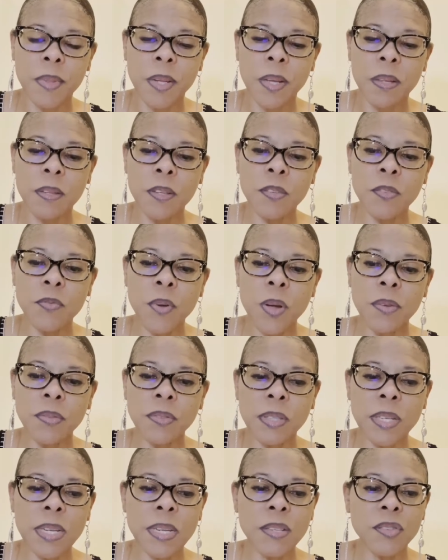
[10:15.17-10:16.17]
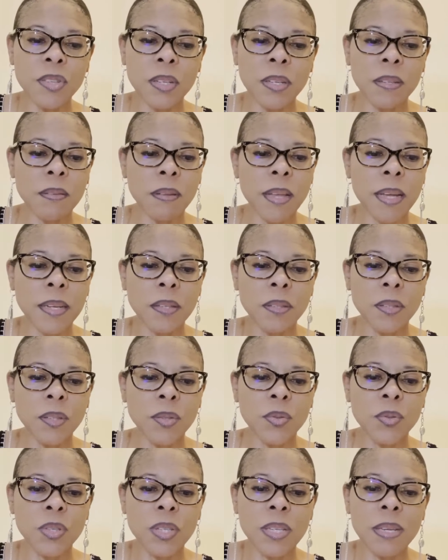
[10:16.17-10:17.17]
This false teaching is like a
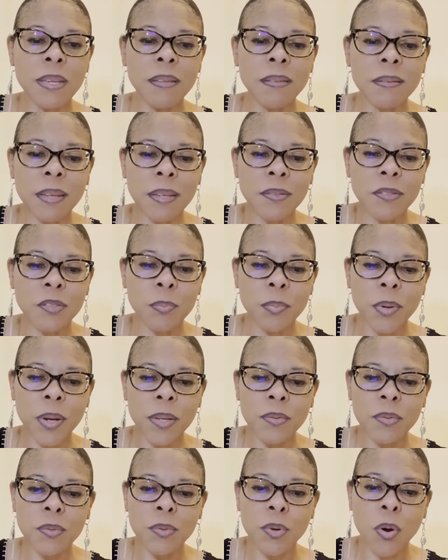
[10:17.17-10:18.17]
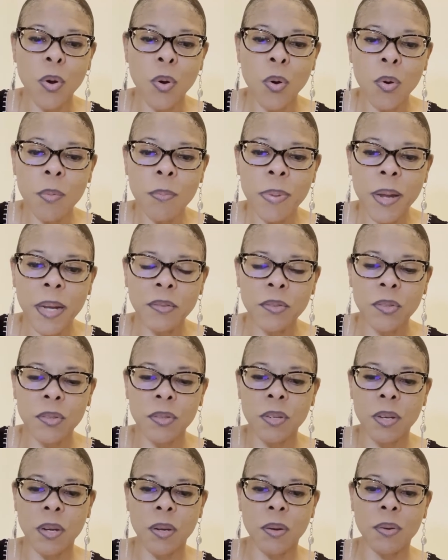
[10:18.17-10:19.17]
little yeast that spreads through the whole batch of
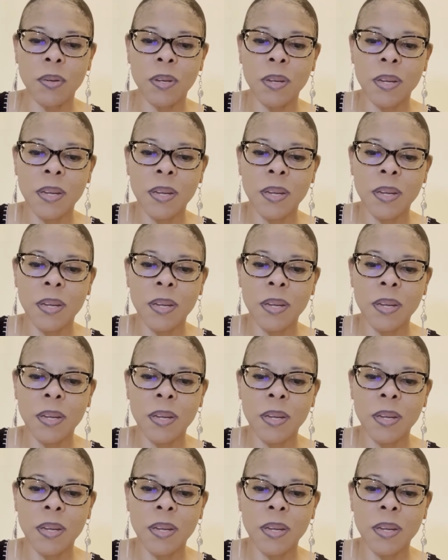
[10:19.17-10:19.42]
dough.